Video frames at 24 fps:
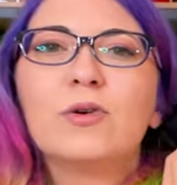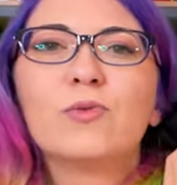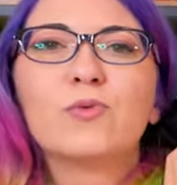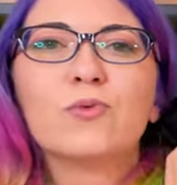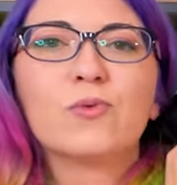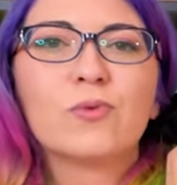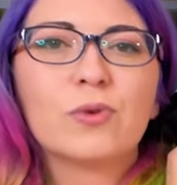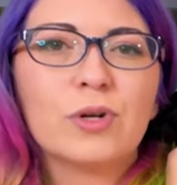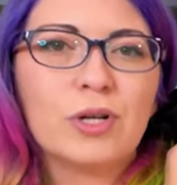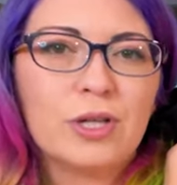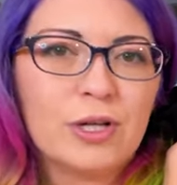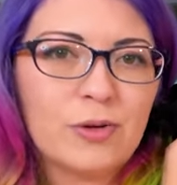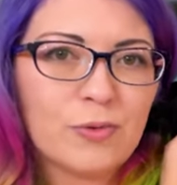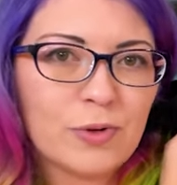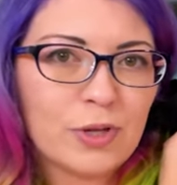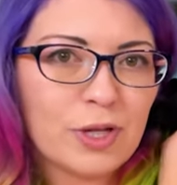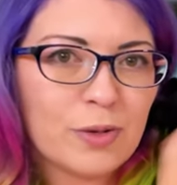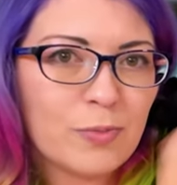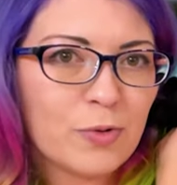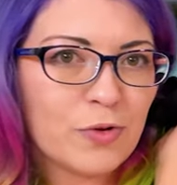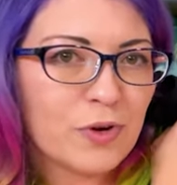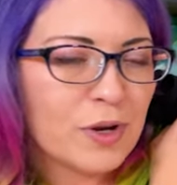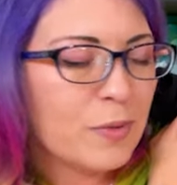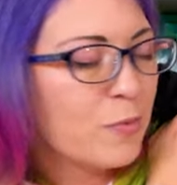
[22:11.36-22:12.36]
a really, really
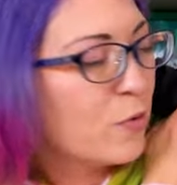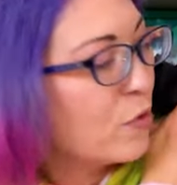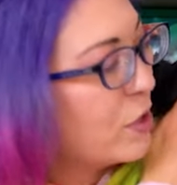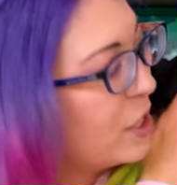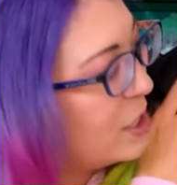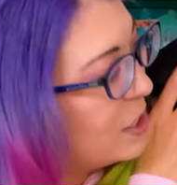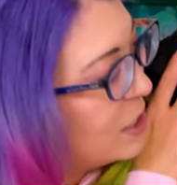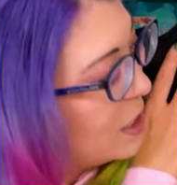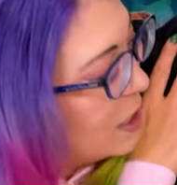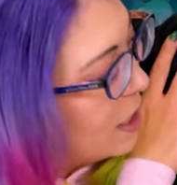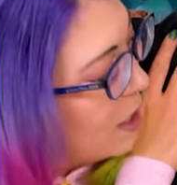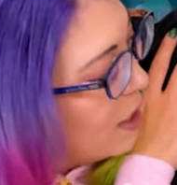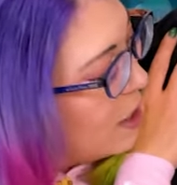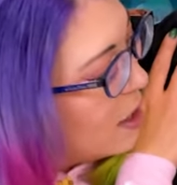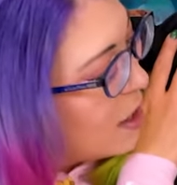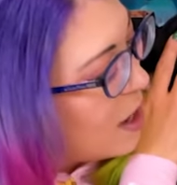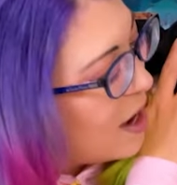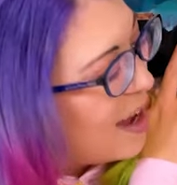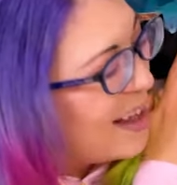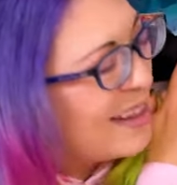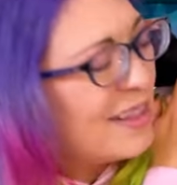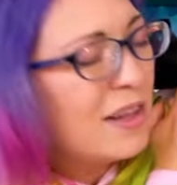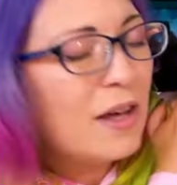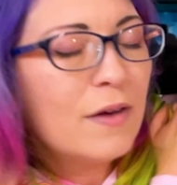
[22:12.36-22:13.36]
pretty print.
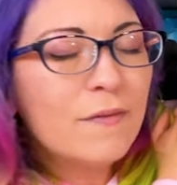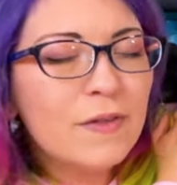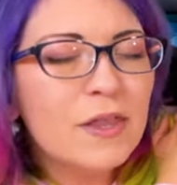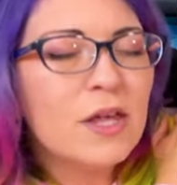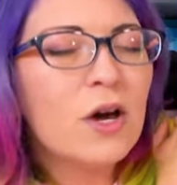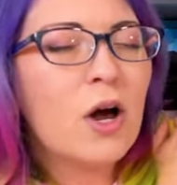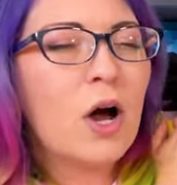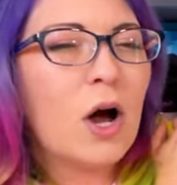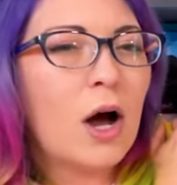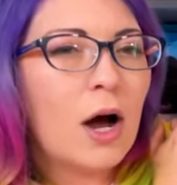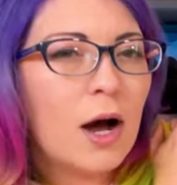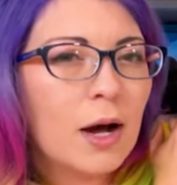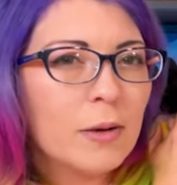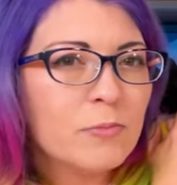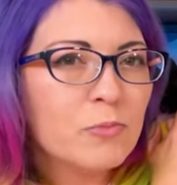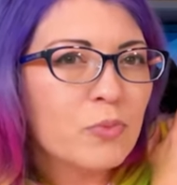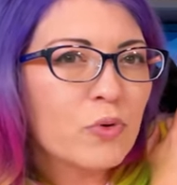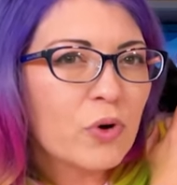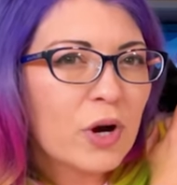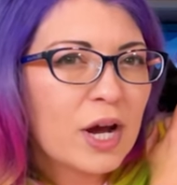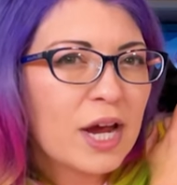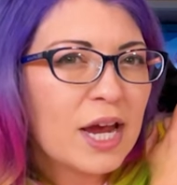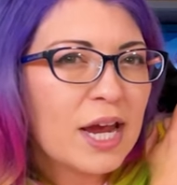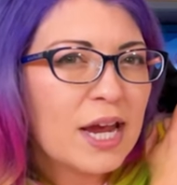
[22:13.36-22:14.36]
I love the
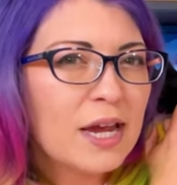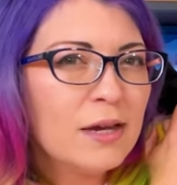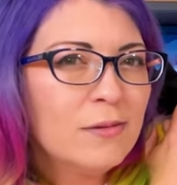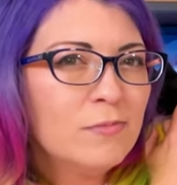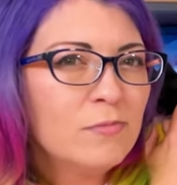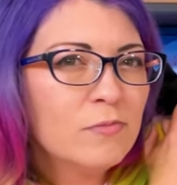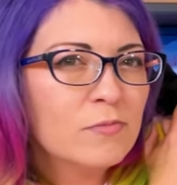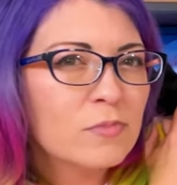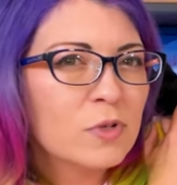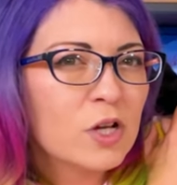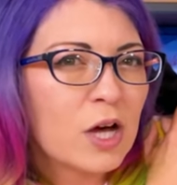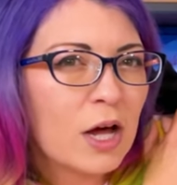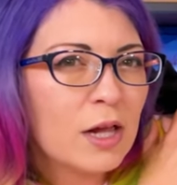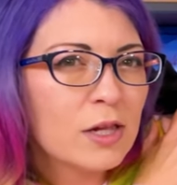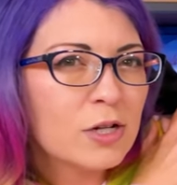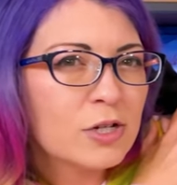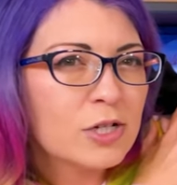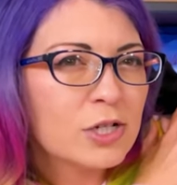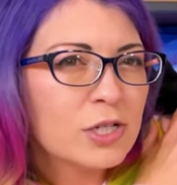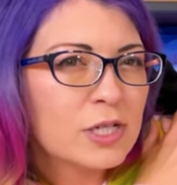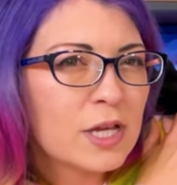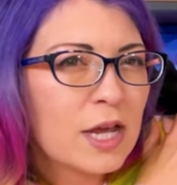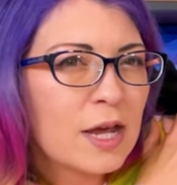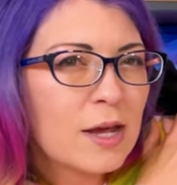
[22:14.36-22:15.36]
ombre
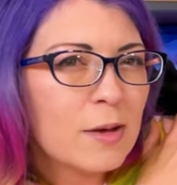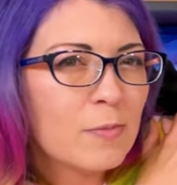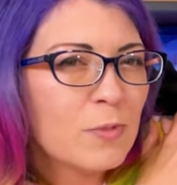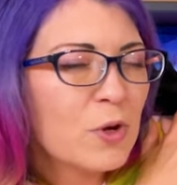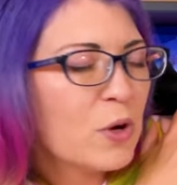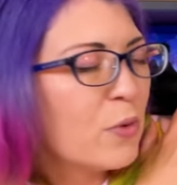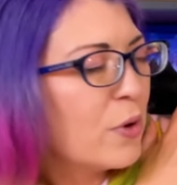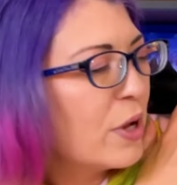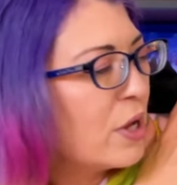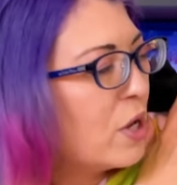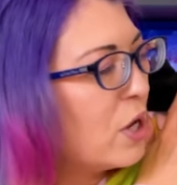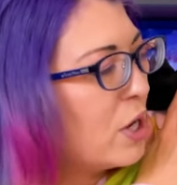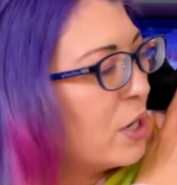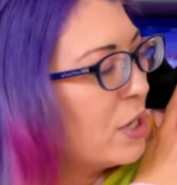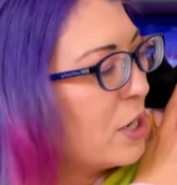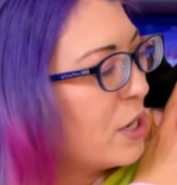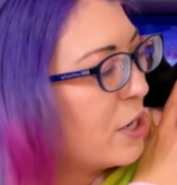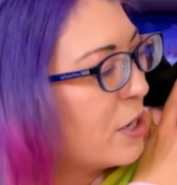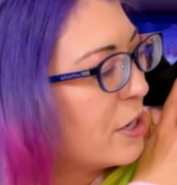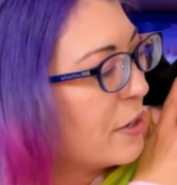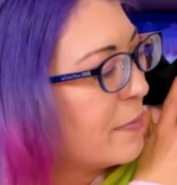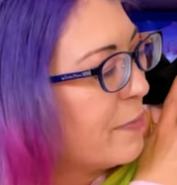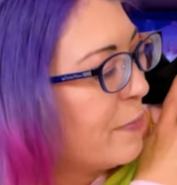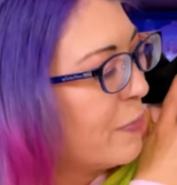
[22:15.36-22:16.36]
color scheme going on
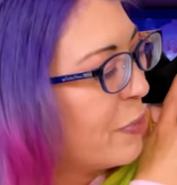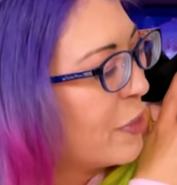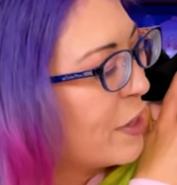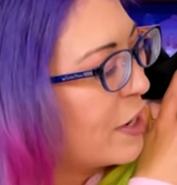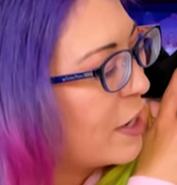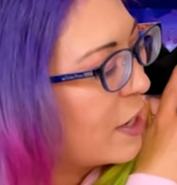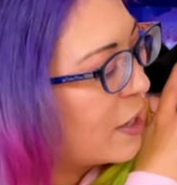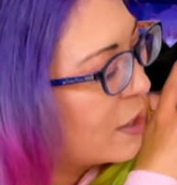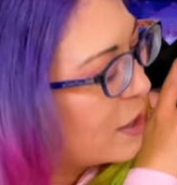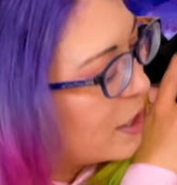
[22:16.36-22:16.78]
here. I